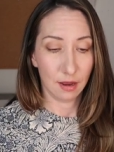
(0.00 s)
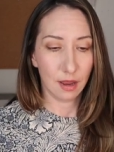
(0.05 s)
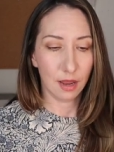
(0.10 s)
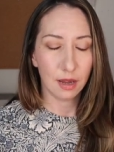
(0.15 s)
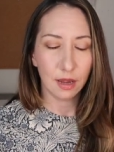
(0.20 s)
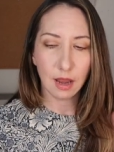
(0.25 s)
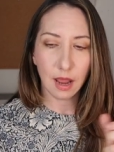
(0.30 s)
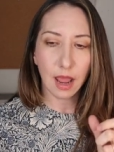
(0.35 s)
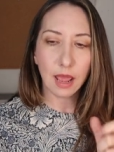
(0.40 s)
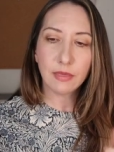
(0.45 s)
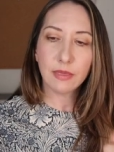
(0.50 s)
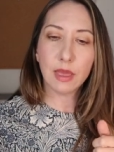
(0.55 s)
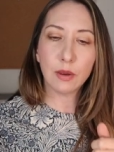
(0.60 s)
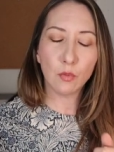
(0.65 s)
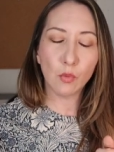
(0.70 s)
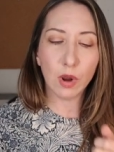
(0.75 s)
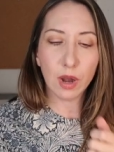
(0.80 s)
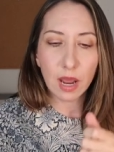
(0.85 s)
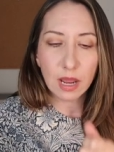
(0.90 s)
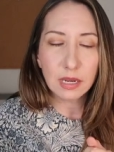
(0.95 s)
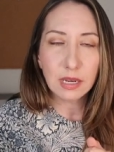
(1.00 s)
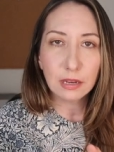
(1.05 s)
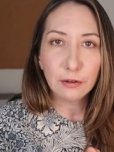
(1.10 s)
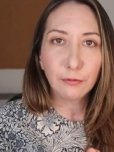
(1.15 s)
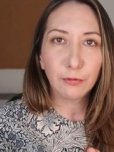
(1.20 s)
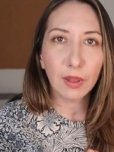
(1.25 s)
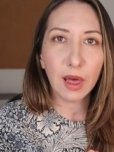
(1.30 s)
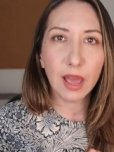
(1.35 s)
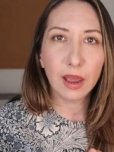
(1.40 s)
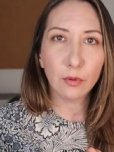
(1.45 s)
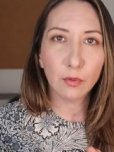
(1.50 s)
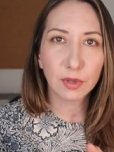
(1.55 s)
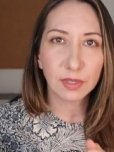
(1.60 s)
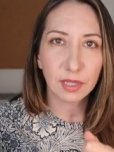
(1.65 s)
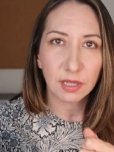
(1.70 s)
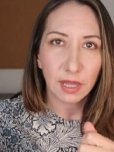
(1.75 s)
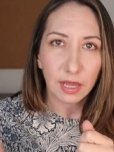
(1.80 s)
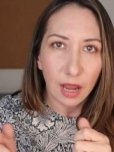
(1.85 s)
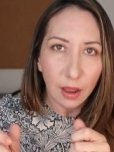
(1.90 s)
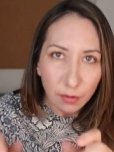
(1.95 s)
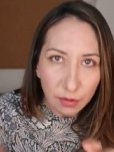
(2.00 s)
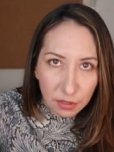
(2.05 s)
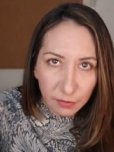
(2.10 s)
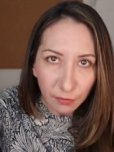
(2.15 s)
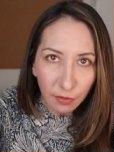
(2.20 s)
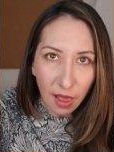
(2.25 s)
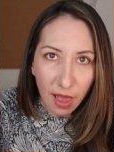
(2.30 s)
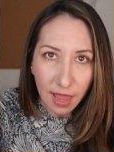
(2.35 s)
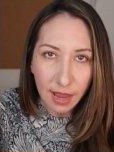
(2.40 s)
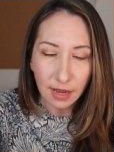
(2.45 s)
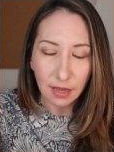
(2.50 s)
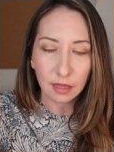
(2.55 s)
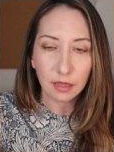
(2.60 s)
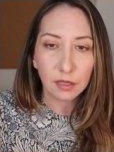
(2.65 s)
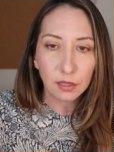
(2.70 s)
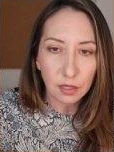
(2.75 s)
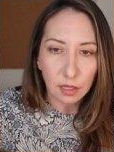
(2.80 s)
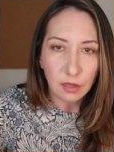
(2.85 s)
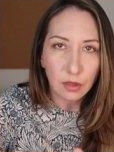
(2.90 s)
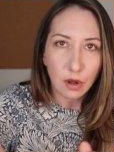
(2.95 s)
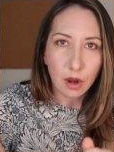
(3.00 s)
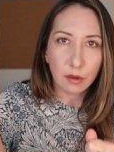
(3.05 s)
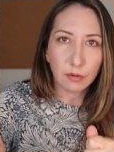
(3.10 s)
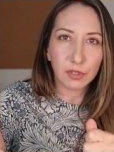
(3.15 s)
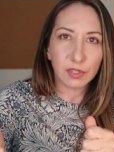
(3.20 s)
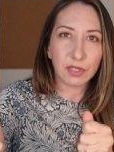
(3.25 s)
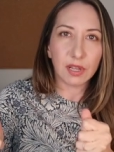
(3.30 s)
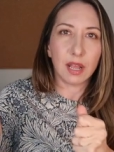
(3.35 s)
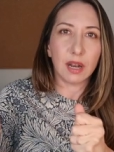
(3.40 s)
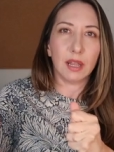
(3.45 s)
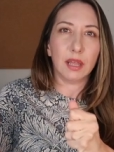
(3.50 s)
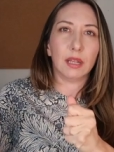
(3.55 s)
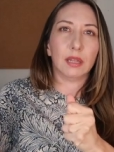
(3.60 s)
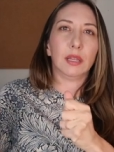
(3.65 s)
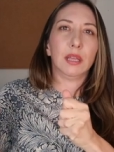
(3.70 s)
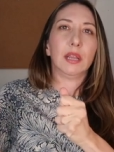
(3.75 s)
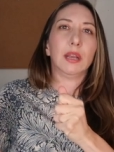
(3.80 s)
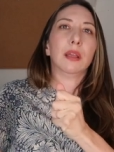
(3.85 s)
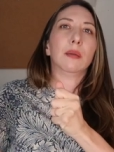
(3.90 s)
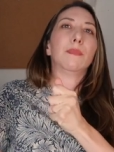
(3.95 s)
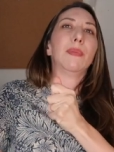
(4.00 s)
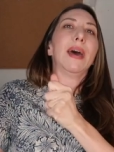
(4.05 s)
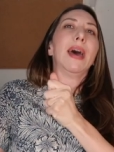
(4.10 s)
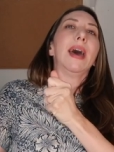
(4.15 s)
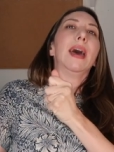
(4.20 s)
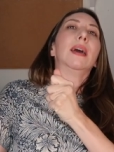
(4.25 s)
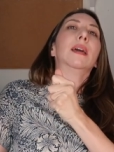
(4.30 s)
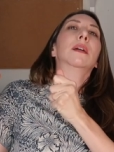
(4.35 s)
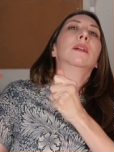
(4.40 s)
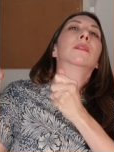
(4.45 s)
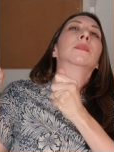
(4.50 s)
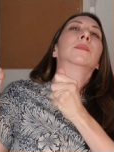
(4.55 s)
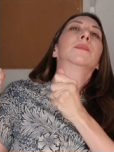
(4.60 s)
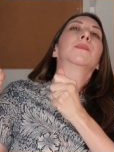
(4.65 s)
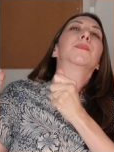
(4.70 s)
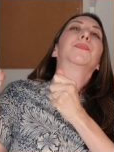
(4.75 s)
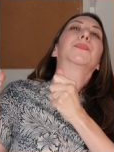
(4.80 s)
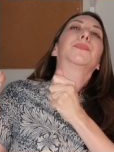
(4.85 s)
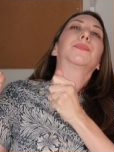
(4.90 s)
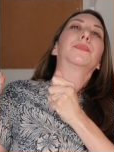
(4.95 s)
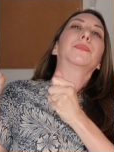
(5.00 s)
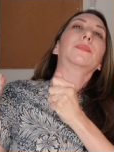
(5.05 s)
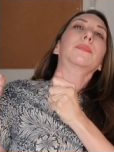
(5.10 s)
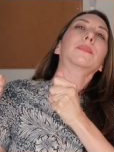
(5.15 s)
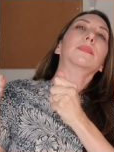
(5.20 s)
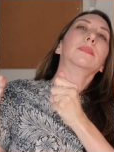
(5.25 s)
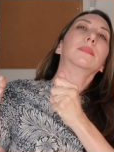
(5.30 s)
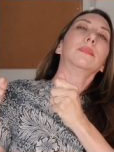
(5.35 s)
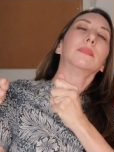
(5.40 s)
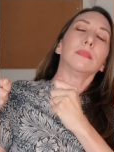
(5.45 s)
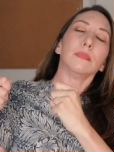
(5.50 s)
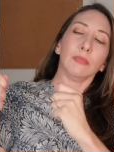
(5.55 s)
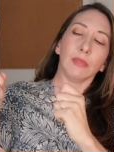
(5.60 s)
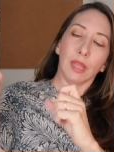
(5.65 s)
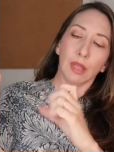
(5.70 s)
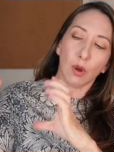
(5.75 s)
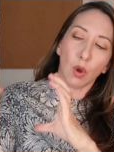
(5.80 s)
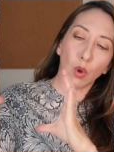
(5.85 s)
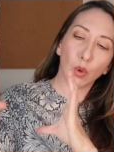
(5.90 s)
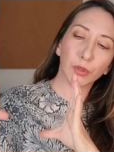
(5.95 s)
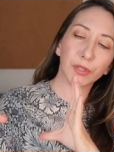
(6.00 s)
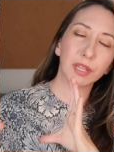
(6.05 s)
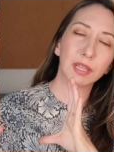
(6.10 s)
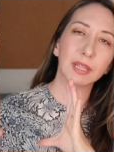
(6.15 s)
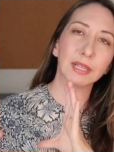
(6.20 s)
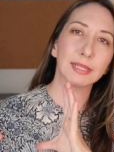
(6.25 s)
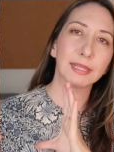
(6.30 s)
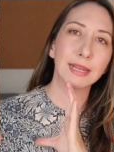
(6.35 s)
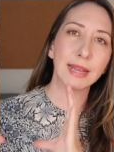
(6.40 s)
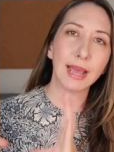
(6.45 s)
And then when I did fly, it wasn't like I was flying, like, you know, I was just kind of like leaning back and holding this